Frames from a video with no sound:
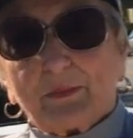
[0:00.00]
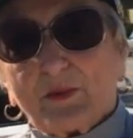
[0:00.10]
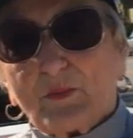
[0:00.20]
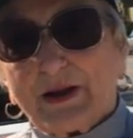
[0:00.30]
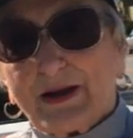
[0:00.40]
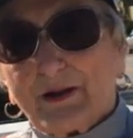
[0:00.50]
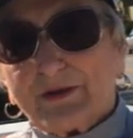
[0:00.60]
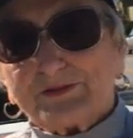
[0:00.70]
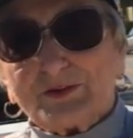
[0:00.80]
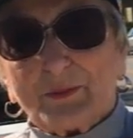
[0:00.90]
on my way
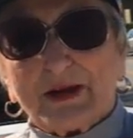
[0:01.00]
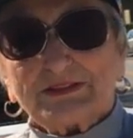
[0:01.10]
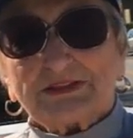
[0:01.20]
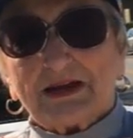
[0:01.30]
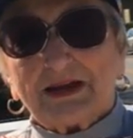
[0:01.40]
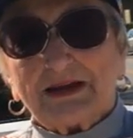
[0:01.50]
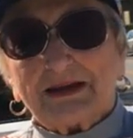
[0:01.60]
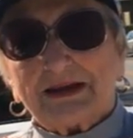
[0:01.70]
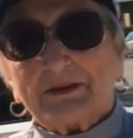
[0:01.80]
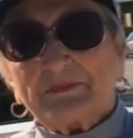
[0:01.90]
out, as you might say.
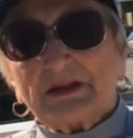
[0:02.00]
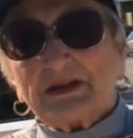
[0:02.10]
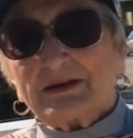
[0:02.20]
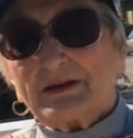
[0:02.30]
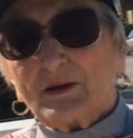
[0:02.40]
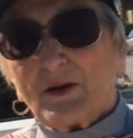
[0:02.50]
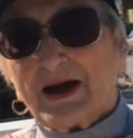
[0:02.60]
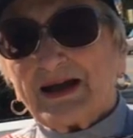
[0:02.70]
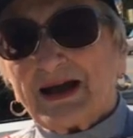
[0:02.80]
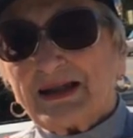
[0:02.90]
Yeah. No,
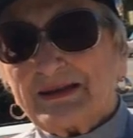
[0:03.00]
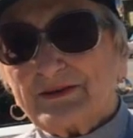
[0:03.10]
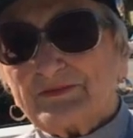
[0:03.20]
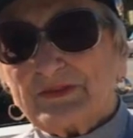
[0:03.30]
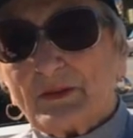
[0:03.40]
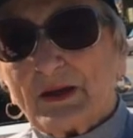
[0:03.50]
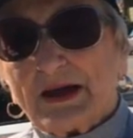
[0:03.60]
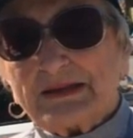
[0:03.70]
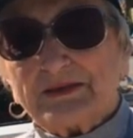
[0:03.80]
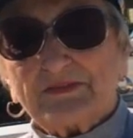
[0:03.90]
I, I lived
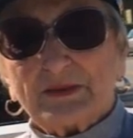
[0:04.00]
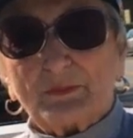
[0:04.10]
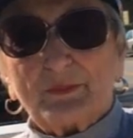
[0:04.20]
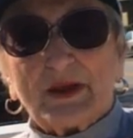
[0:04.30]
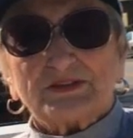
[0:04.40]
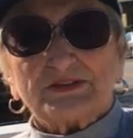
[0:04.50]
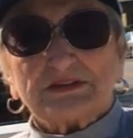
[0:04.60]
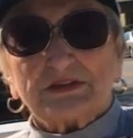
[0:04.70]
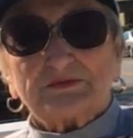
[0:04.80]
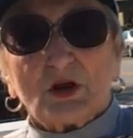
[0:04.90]
I lived the
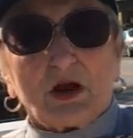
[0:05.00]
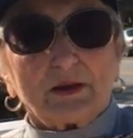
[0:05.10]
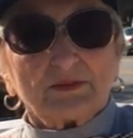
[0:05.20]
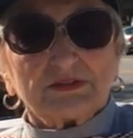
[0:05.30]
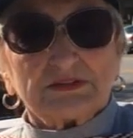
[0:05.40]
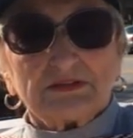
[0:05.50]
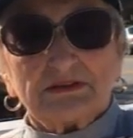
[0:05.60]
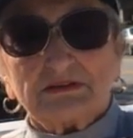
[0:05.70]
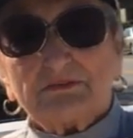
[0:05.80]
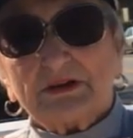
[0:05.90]
best of times,
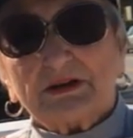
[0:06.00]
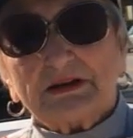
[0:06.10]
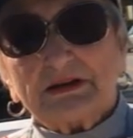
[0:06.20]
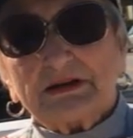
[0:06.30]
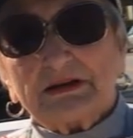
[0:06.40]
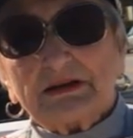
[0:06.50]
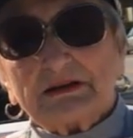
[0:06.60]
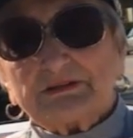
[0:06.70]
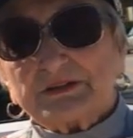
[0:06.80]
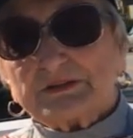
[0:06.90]
really.
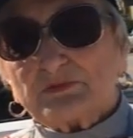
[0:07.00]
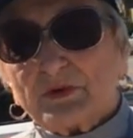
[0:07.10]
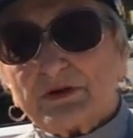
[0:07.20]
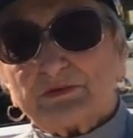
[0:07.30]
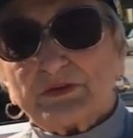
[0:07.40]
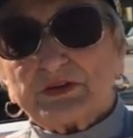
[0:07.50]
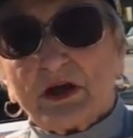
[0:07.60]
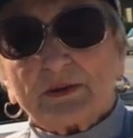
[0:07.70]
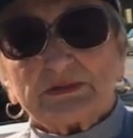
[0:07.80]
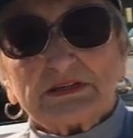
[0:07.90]
Just wonderful
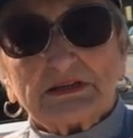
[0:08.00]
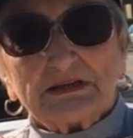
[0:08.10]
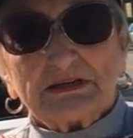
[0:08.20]
times.